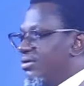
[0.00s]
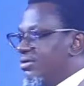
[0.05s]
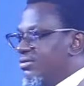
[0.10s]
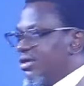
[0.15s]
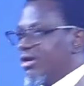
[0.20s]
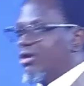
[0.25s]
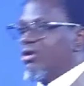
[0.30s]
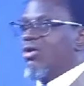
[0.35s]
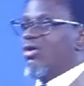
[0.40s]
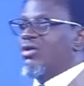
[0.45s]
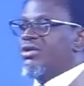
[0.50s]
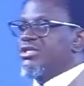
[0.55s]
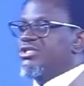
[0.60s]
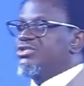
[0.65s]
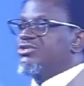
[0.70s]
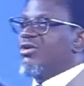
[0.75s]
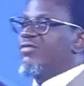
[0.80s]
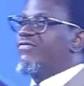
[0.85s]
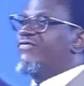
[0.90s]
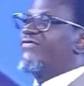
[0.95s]
the Lord is
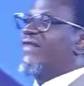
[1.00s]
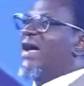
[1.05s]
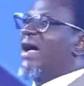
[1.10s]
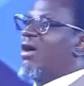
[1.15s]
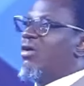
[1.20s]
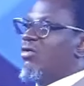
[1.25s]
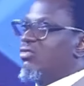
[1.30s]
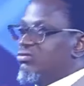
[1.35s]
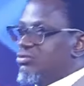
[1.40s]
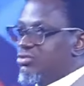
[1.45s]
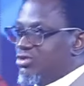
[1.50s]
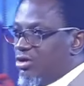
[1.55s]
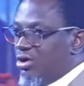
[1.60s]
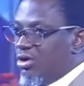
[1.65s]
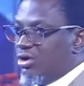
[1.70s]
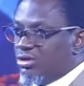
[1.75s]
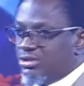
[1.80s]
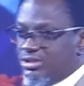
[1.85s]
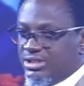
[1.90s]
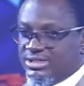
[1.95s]
not found
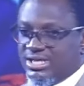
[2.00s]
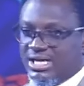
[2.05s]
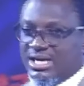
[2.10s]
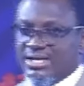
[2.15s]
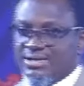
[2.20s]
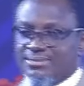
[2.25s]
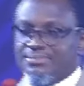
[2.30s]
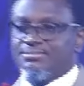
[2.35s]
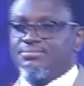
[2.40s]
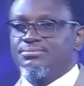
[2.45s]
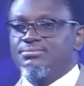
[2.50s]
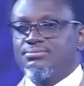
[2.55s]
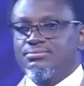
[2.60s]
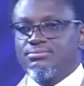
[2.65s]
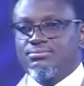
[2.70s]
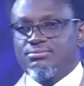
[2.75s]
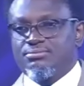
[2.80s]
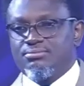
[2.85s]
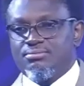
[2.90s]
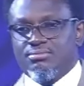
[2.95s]
all the time.
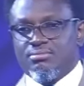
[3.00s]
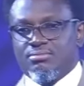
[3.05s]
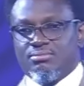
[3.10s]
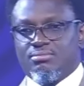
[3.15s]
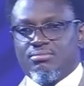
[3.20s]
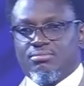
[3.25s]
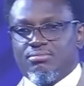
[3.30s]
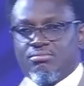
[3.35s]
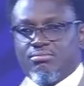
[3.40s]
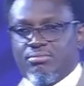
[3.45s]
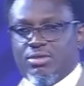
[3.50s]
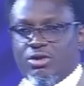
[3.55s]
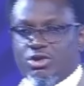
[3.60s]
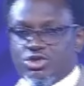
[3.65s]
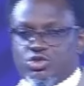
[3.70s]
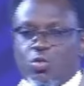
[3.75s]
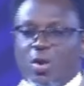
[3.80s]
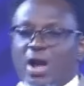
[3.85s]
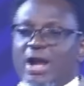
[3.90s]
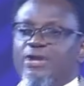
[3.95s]

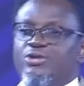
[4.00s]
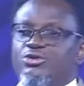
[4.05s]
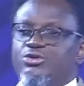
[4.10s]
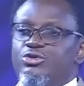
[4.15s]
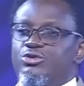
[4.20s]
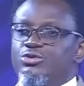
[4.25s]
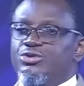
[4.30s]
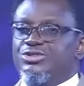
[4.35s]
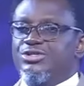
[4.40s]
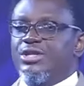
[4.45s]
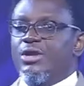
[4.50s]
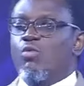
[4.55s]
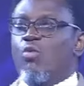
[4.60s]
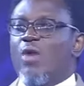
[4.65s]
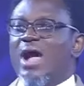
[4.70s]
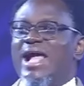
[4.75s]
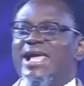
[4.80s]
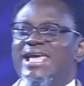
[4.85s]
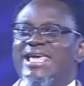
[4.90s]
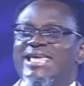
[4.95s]
Because why do you say
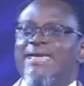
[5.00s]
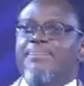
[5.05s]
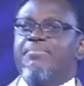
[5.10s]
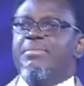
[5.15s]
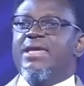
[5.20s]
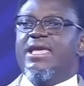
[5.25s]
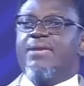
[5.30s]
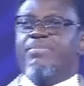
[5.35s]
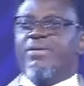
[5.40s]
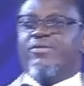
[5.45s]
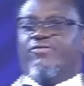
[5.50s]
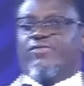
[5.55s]
why he may be